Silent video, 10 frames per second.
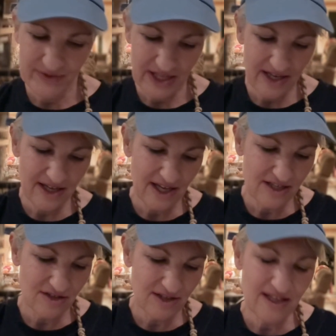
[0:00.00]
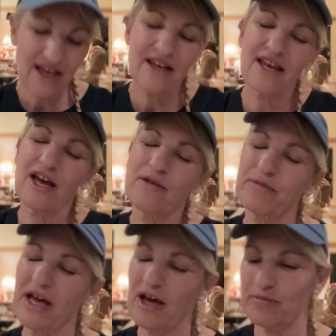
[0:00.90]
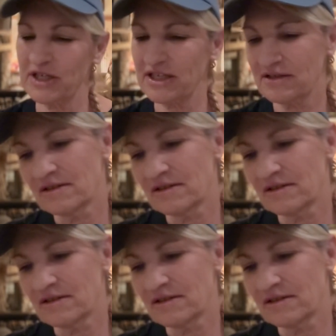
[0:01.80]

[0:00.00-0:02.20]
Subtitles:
I can't do that. That can't happen.